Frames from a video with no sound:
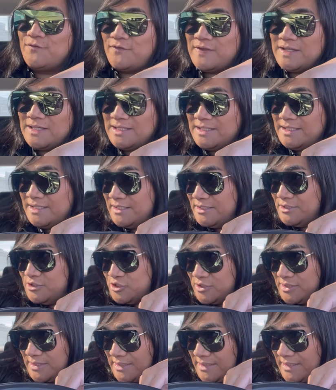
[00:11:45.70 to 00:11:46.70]

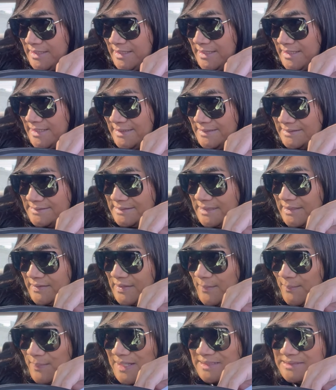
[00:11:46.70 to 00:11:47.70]
Village is
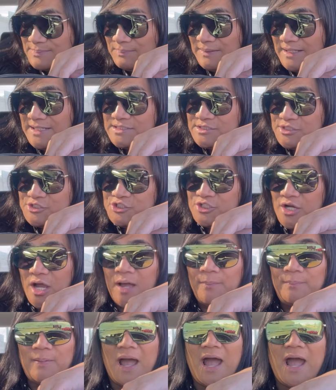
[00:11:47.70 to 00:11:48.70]
the best place to
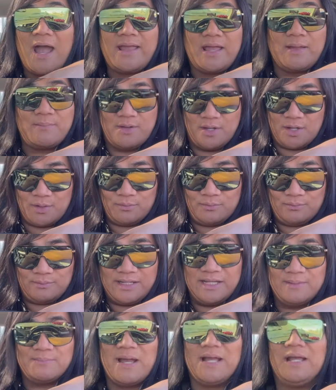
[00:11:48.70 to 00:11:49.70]
shop IMO,
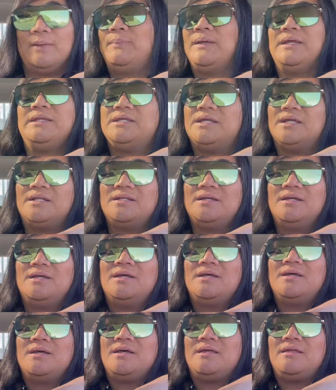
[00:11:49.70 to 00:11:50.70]
in my opinion.
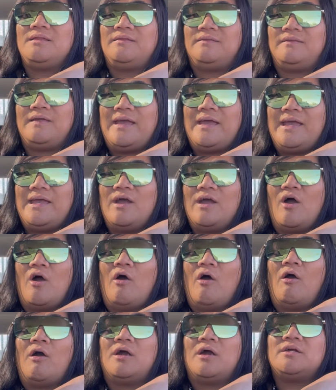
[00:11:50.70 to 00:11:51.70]
They
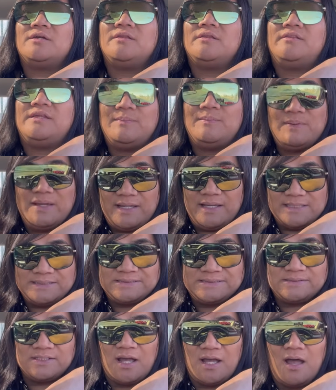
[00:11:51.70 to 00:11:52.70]
are the
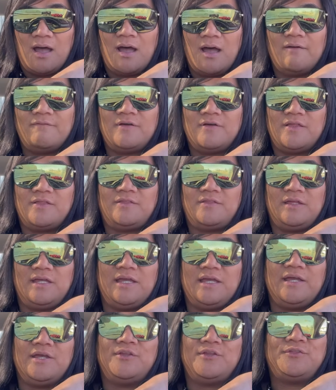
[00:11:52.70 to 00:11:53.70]
biggest of
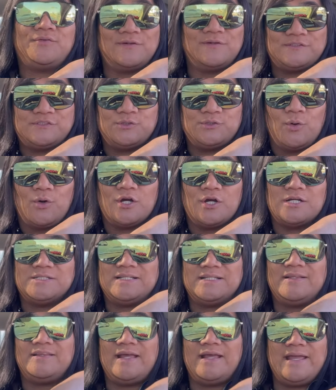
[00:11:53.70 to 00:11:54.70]
the thrift stores.
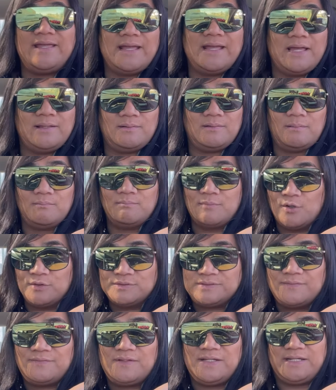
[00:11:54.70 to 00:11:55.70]
They get
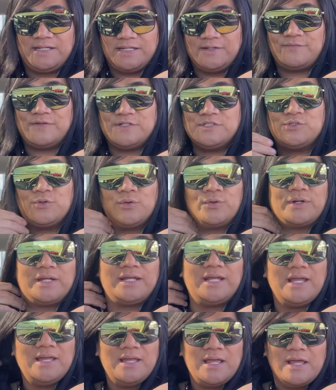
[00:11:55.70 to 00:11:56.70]
most of the
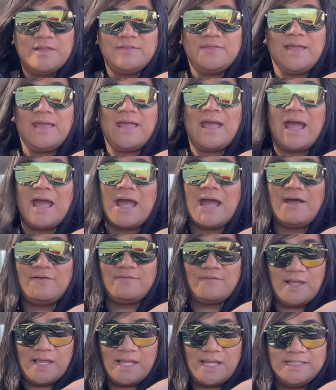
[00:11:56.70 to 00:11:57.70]
inventory. They
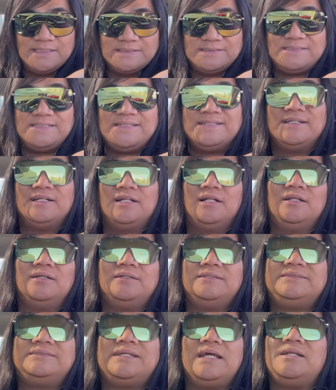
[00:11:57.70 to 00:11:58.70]
have a deal
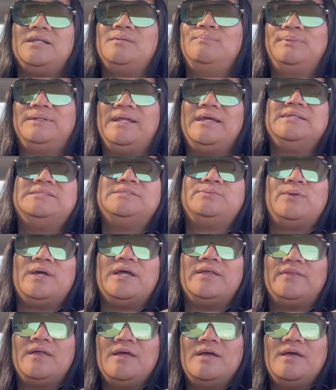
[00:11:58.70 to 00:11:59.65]
set in place with